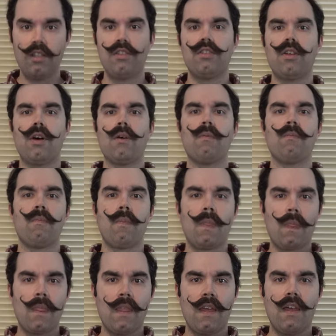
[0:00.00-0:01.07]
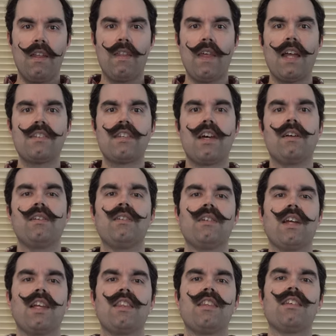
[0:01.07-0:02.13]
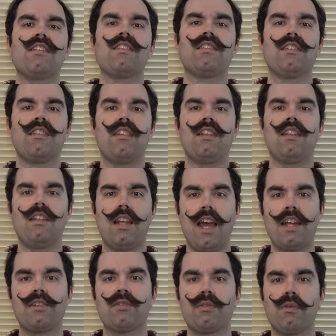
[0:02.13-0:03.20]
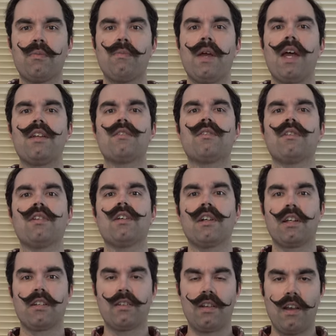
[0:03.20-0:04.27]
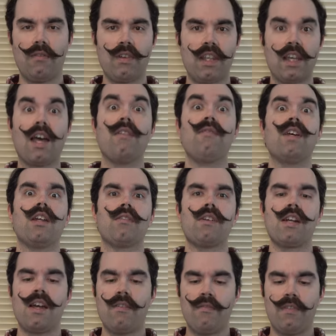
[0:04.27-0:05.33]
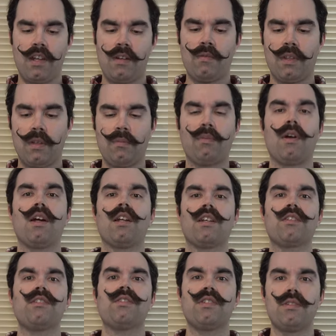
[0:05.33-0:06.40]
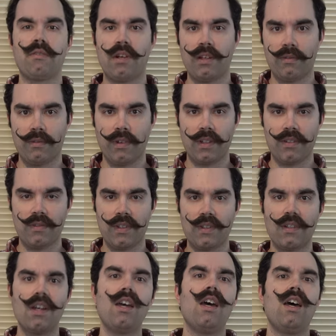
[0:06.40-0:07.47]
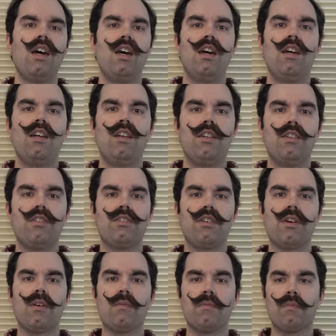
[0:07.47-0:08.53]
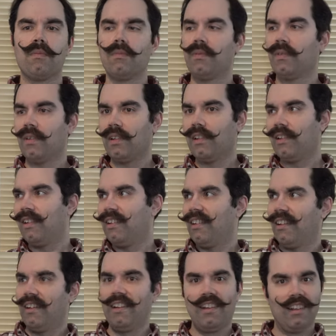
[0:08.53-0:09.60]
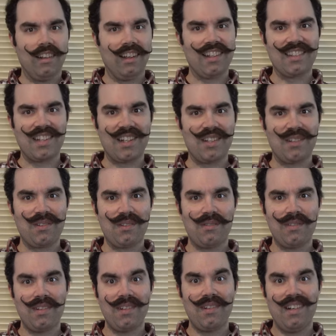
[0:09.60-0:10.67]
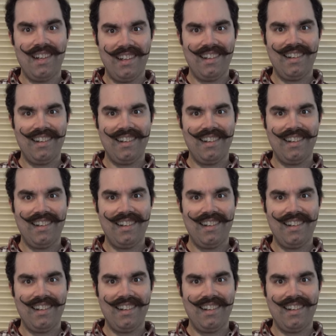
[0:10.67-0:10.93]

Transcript: So that's how you'll get this natural badger look. Everything I've done right now, I've done with the products you see right in front of you. So let's get to the review.